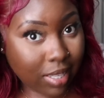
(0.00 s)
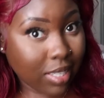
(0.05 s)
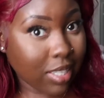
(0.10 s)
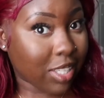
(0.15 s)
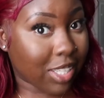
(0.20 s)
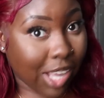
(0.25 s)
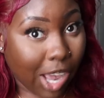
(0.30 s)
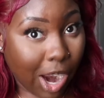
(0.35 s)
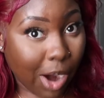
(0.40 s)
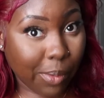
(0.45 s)

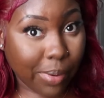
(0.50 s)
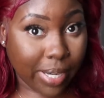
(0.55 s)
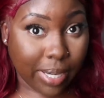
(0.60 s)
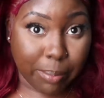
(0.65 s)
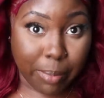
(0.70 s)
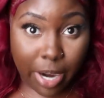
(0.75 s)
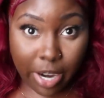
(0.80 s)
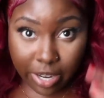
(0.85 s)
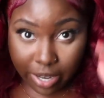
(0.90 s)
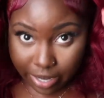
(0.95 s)
It's already
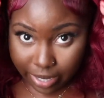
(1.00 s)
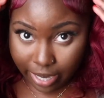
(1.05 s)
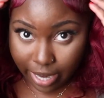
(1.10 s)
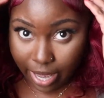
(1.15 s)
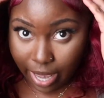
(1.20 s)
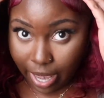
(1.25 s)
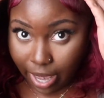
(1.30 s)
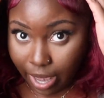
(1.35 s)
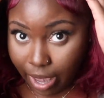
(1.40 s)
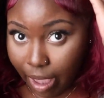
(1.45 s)

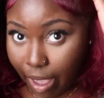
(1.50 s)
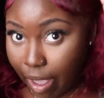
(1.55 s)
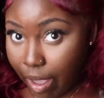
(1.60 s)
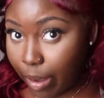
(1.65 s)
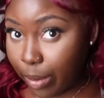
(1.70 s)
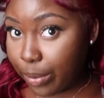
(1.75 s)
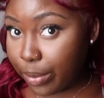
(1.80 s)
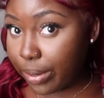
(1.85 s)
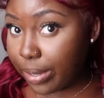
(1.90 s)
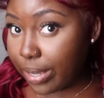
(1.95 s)
burgundy,
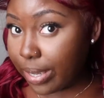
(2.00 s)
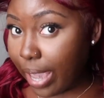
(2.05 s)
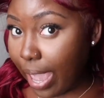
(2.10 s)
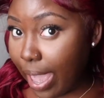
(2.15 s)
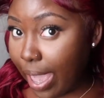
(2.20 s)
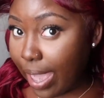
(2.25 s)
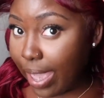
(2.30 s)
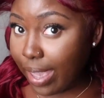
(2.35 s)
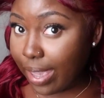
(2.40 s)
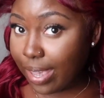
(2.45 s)

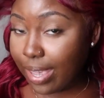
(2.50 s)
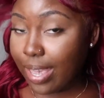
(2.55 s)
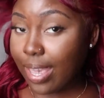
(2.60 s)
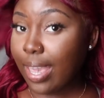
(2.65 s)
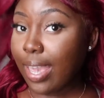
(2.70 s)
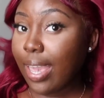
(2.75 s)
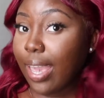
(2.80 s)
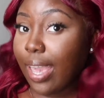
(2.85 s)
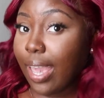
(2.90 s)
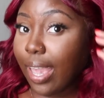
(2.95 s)
okay?
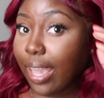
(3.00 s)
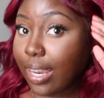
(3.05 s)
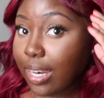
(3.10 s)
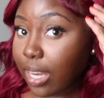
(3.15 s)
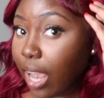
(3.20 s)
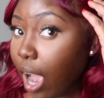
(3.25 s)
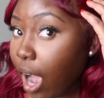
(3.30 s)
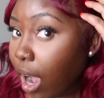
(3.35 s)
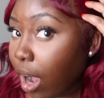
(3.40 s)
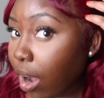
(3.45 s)
And
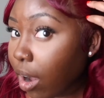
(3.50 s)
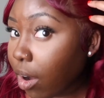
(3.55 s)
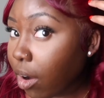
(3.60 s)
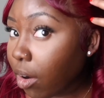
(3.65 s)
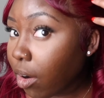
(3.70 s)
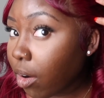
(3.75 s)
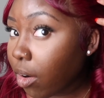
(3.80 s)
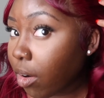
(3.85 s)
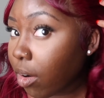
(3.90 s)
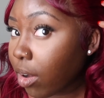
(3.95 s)

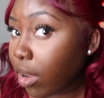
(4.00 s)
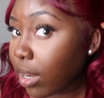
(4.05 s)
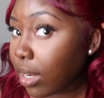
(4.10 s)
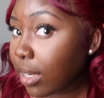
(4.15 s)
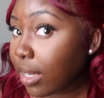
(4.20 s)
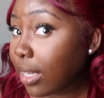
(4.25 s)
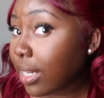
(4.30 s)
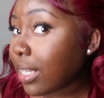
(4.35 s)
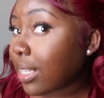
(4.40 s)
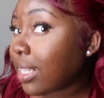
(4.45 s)
y'all,
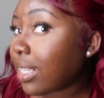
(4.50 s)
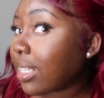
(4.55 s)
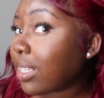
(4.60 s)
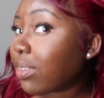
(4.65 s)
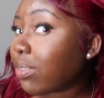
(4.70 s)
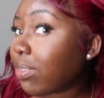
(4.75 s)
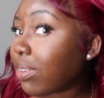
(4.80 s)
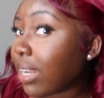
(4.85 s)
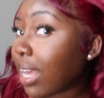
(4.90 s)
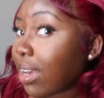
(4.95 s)
look at this
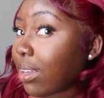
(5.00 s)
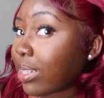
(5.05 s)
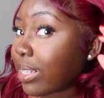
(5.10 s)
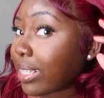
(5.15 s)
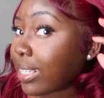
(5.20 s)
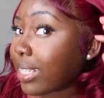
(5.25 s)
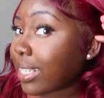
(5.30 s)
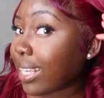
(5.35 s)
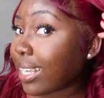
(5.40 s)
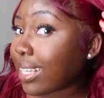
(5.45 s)

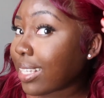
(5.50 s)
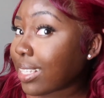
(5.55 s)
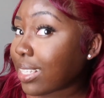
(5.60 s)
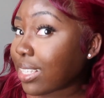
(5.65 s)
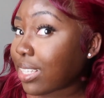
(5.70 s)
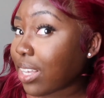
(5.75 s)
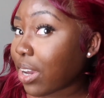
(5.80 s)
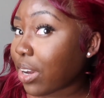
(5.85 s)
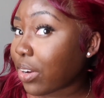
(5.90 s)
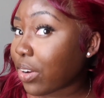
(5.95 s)
flawless
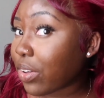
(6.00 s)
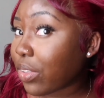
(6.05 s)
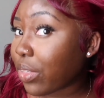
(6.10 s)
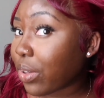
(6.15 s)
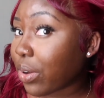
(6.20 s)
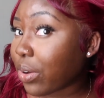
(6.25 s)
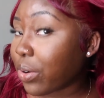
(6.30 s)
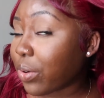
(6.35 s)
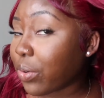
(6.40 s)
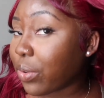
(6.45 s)
install
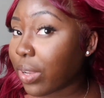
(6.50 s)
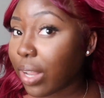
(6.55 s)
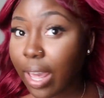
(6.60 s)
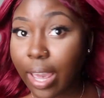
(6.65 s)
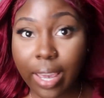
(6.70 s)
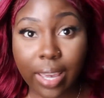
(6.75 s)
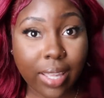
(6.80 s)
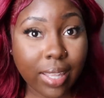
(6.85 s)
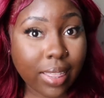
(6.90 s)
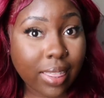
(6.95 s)
though.
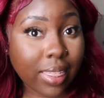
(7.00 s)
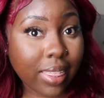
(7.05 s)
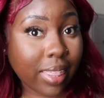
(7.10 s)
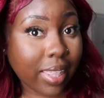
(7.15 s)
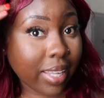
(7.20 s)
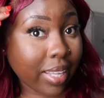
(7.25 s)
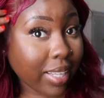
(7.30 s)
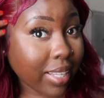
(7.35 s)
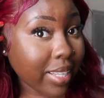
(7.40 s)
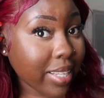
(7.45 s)
Like
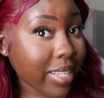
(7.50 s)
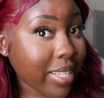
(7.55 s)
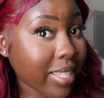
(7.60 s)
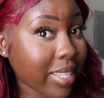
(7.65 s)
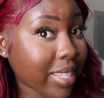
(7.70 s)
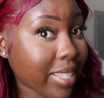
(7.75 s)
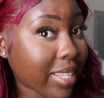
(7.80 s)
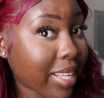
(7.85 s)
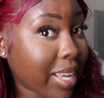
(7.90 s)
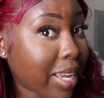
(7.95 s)
this,
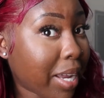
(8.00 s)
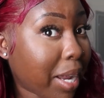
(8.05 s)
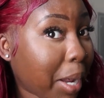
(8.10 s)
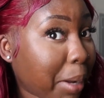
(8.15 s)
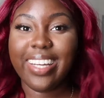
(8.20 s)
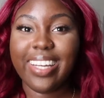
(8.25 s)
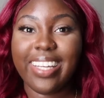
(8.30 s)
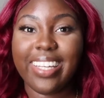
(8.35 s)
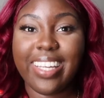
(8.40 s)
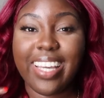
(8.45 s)
uh,
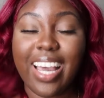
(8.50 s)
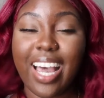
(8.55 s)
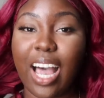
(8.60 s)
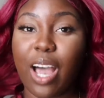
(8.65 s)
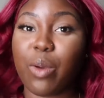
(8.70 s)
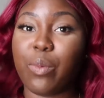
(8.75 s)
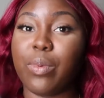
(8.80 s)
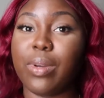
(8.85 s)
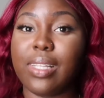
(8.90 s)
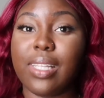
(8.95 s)
yeah,
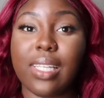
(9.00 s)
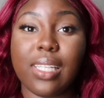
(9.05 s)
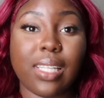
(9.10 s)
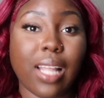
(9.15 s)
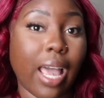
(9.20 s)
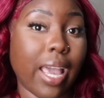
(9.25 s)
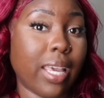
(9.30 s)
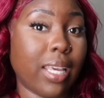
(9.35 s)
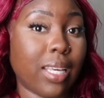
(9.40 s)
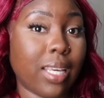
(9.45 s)
I really
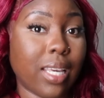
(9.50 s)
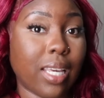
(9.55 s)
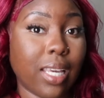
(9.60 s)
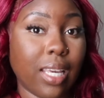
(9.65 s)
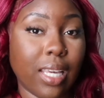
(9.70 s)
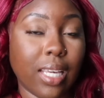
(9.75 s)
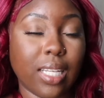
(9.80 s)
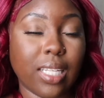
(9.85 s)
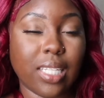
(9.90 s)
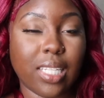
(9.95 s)
like
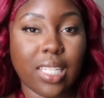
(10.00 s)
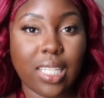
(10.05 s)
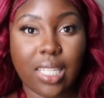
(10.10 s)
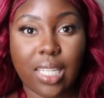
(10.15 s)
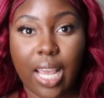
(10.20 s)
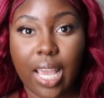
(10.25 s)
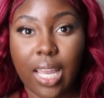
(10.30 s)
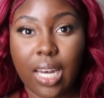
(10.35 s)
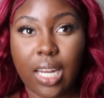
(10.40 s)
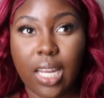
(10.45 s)
it.
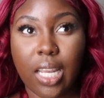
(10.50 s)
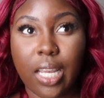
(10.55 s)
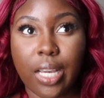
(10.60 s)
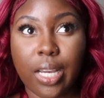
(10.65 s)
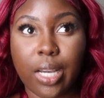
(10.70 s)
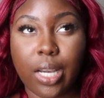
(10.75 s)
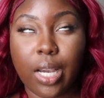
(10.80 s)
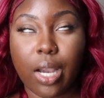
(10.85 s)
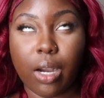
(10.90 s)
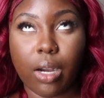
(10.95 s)

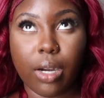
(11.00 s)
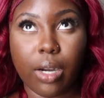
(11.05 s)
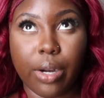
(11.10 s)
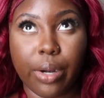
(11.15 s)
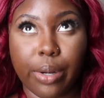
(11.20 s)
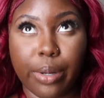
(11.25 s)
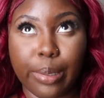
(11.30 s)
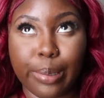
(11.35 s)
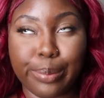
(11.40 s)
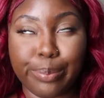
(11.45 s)
Shedding,
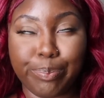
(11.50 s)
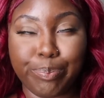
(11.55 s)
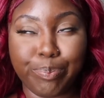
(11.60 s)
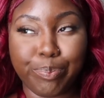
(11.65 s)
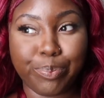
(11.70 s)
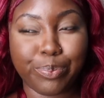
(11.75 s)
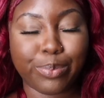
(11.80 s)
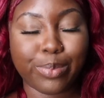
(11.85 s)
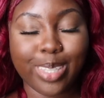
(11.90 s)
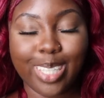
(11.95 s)

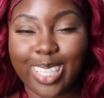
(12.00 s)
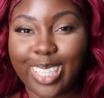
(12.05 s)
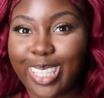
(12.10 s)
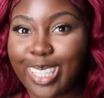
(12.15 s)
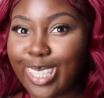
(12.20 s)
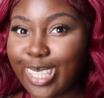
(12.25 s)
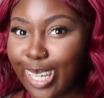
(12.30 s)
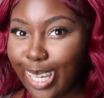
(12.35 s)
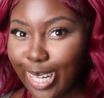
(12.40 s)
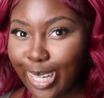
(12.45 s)
um, the
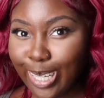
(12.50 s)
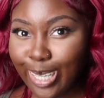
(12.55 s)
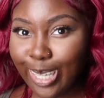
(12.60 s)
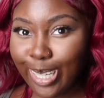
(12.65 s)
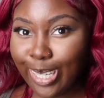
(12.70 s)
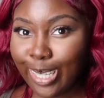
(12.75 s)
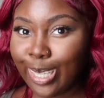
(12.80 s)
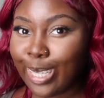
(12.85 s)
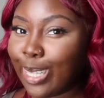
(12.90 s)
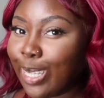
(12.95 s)

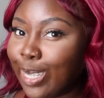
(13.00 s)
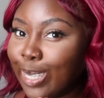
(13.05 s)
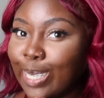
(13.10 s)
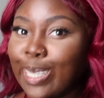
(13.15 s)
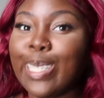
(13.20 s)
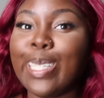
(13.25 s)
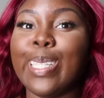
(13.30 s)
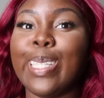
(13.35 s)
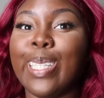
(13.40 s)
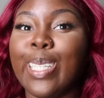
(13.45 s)
shedding
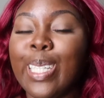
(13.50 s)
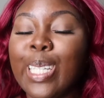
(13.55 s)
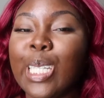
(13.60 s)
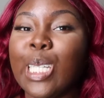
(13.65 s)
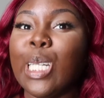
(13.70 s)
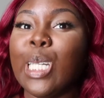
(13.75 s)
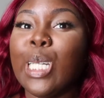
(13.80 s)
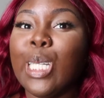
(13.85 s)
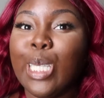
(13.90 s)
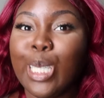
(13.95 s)

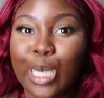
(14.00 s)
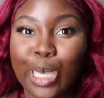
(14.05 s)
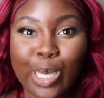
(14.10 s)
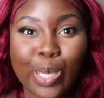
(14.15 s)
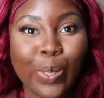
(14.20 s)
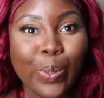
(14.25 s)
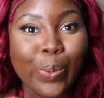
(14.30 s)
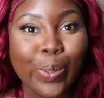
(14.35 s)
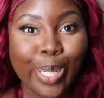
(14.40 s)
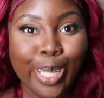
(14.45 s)
is
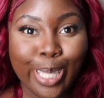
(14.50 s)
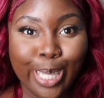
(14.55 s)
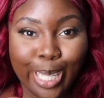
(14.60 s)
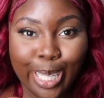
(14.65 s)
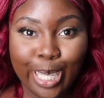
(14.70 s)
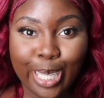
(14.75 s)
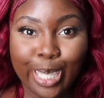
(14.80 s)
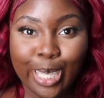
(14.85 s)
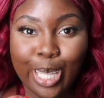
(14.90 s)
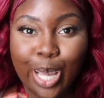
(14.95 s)
the one
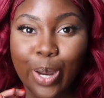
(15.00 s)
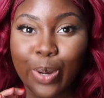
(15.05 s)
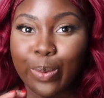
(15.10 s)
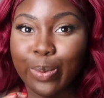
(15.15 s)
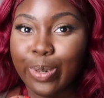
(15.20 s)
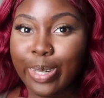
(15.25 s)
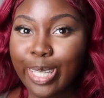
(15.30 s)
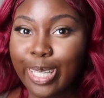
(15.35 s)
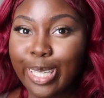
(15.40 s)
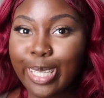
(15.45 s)
thing that
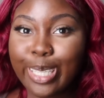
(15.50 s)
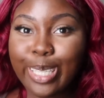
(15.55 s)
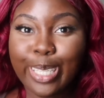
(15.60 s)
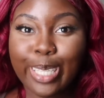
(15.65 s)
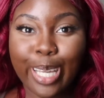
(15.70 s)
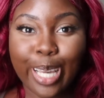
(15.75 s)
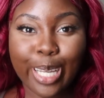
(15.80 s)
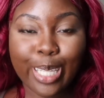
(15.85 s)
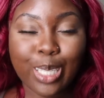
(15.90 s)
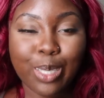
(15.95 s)
really
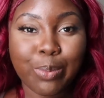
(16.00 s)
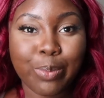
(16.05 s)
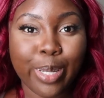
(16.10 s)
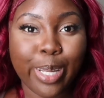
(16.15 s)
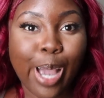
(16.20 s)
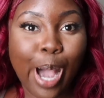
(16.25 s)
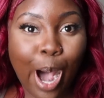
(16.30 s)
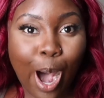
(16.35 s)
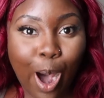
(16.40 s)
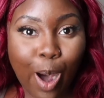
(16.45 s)
ticked
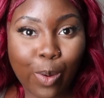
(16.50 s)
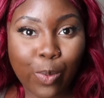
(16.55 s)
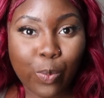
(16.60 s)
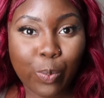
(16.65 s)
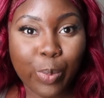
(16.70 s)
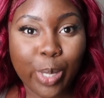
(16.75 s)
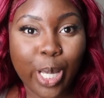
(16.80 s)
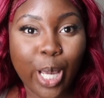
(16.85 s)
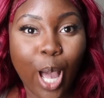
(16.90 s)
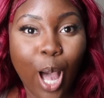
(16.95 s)
me off
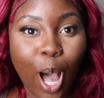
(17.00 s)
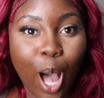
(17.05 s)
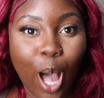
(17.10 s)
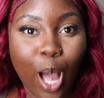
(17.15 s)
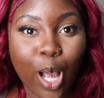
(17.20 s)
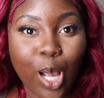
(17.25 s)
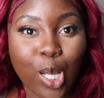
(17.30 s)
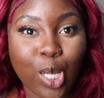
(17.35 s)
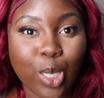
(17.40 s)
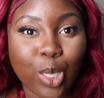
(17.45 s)

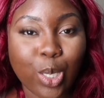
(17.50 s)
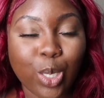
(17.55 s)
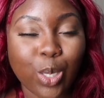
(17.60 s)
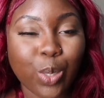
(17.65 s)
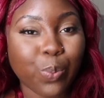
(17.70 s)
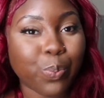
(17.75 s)
because